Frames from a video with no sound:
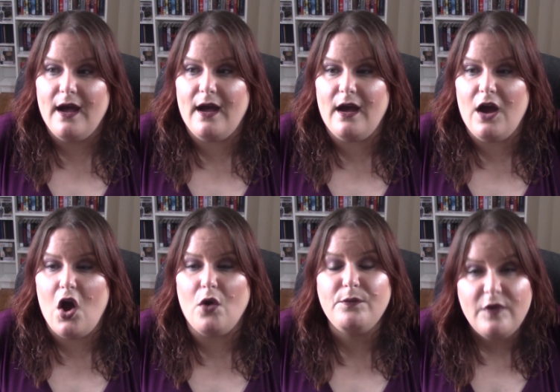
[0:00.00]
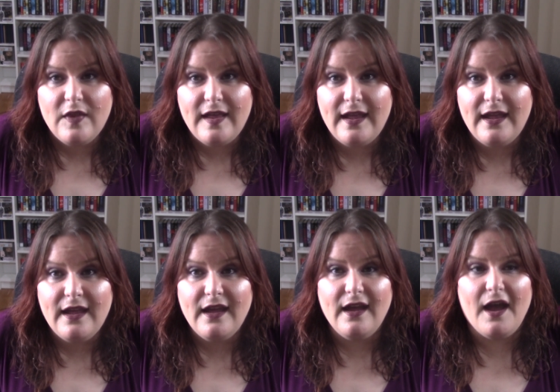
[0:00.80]
Hopefully,
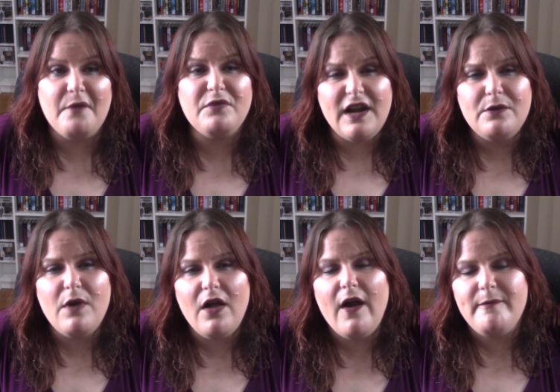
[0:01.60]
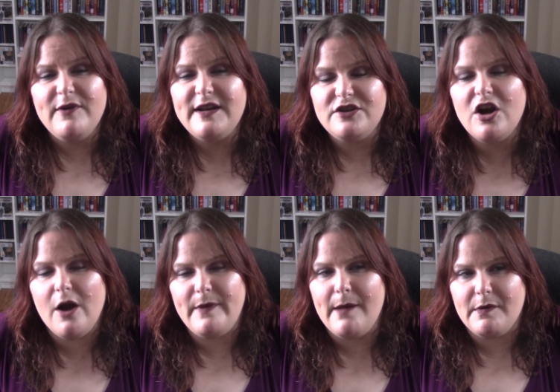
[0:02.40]
I'm pretty sure
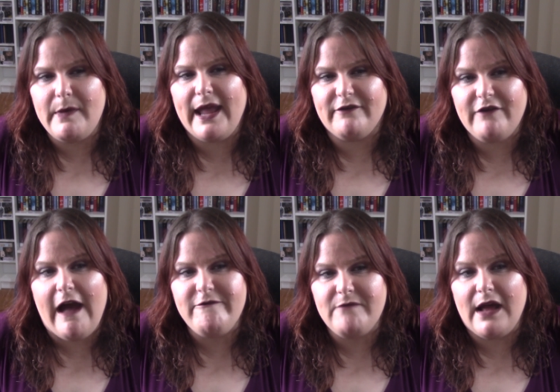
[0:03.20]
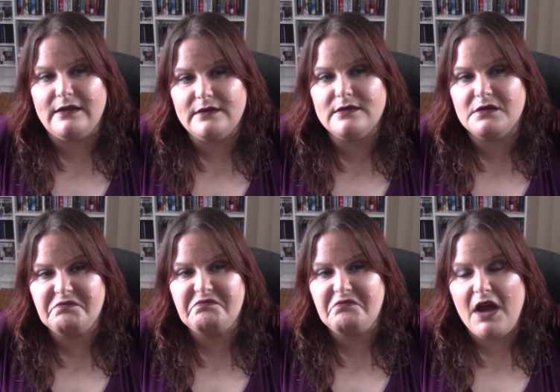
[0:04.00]
I'll be able to make it 5 months.
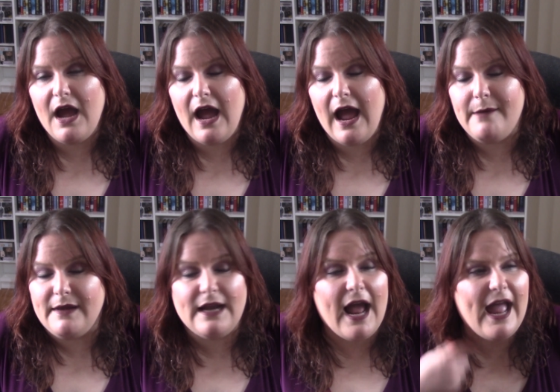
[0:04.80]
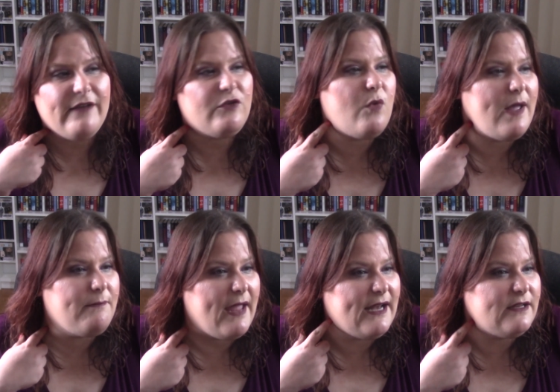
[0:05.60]
I mean, I haven't quite
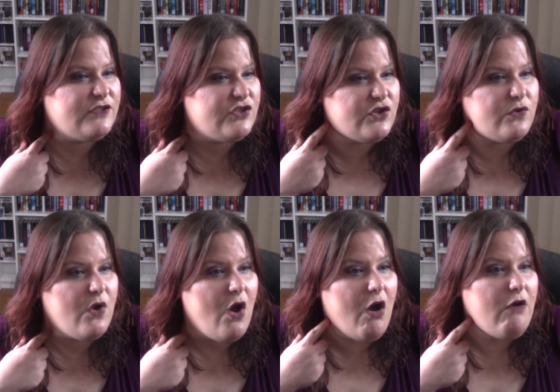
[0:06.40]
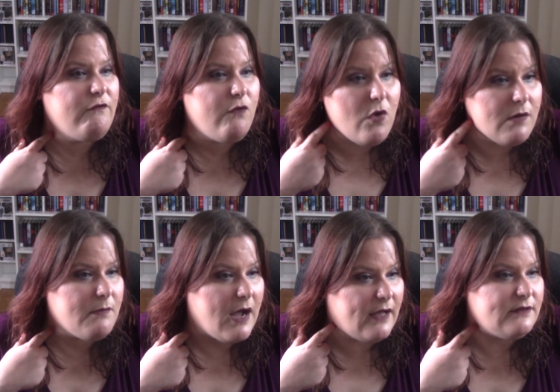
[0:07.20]
made it to 4
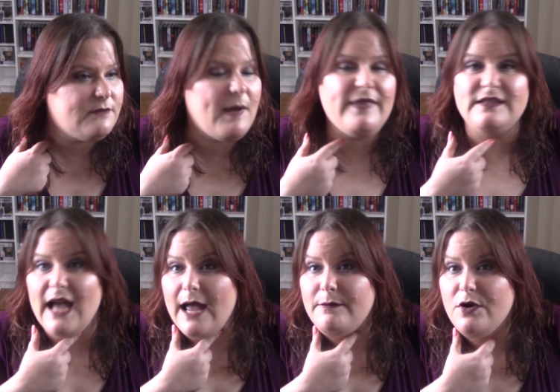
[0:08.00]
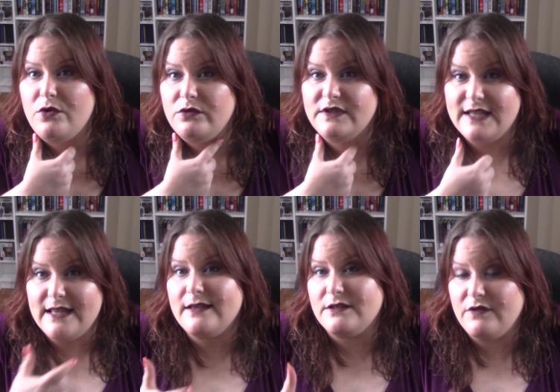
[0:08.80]
months. By the time you'll see
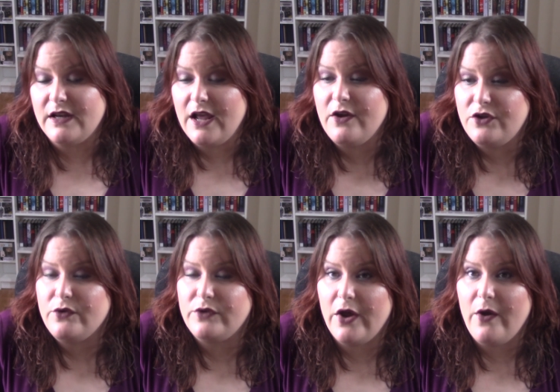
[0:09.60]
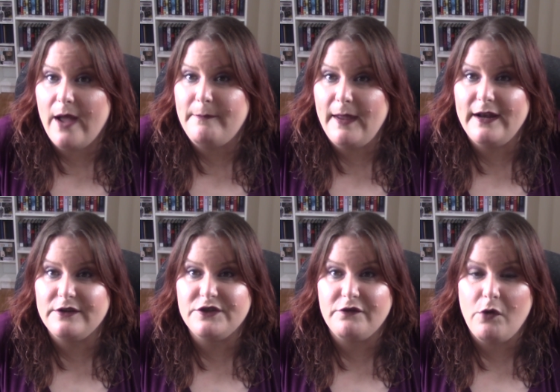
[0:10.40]
this video, you'll know I made it
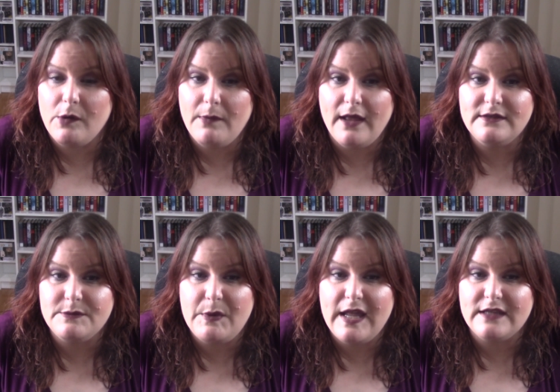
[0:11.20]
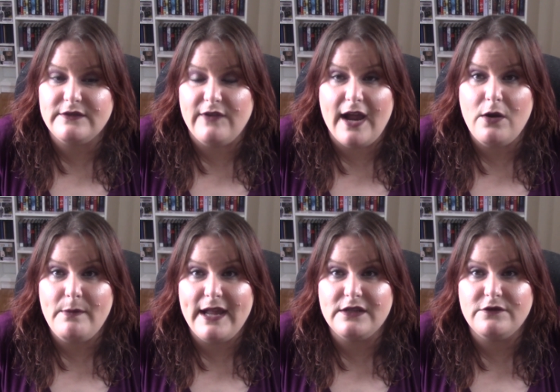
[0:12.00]
to 4 months. Because if I don't
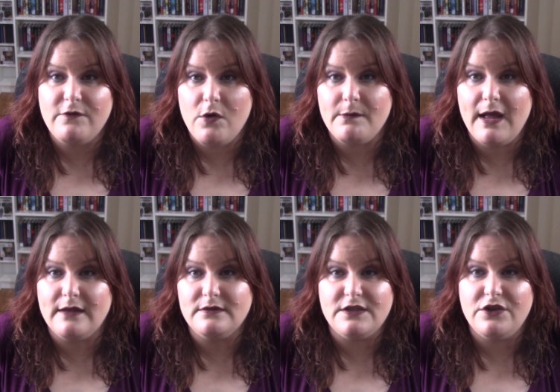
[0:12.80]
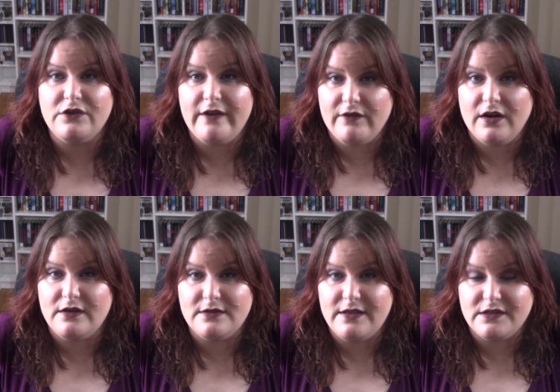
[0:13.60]
make it to 4 months, you're never going to
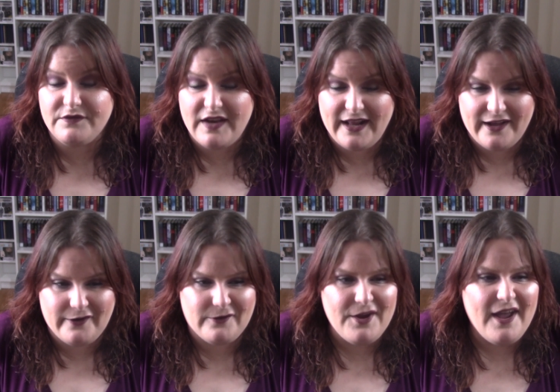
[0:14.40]
see this video.